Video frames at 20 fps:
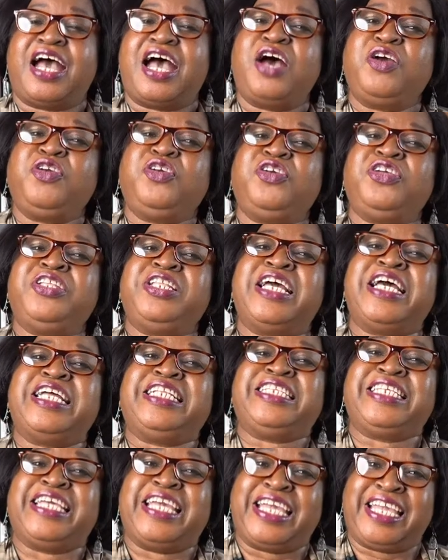How you na
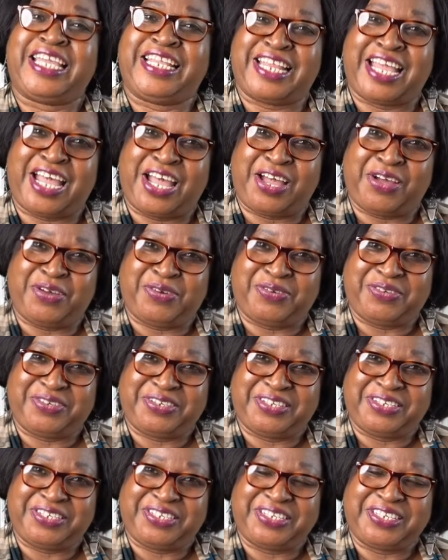day now?
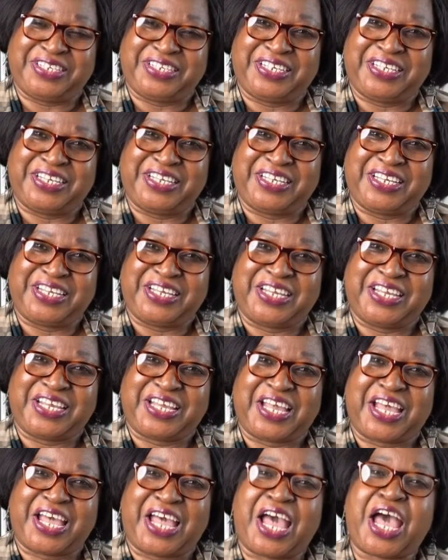
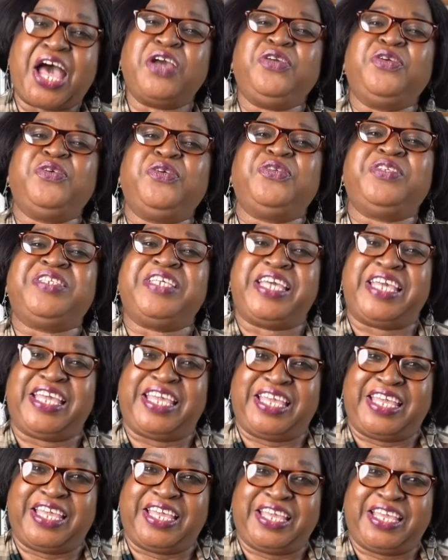How you
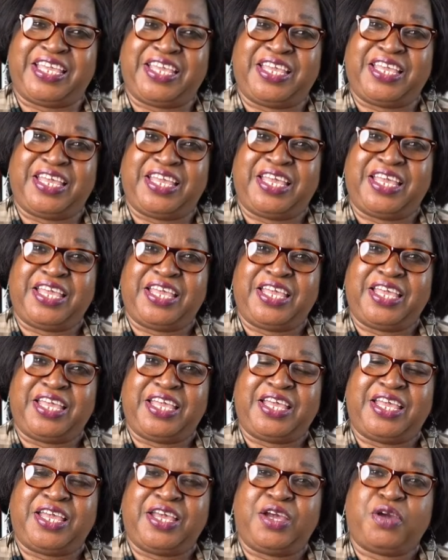day?
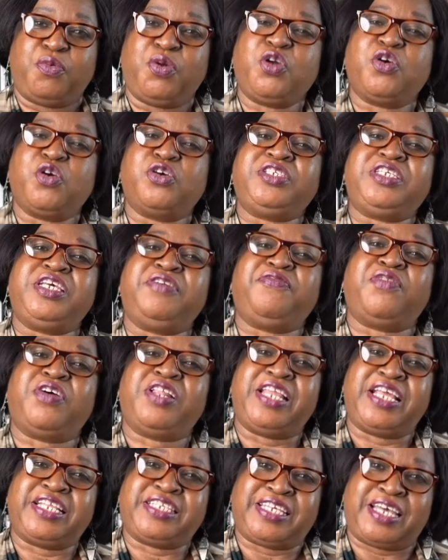We go see for
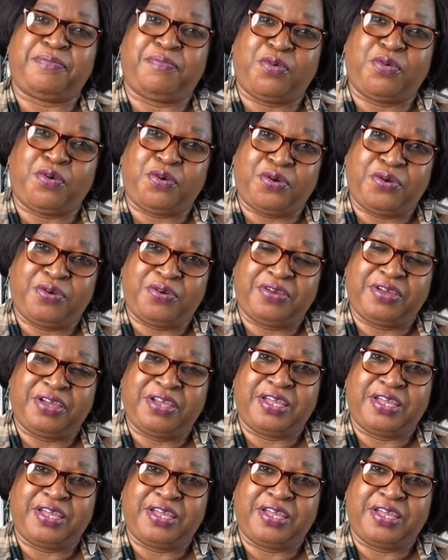later, bo.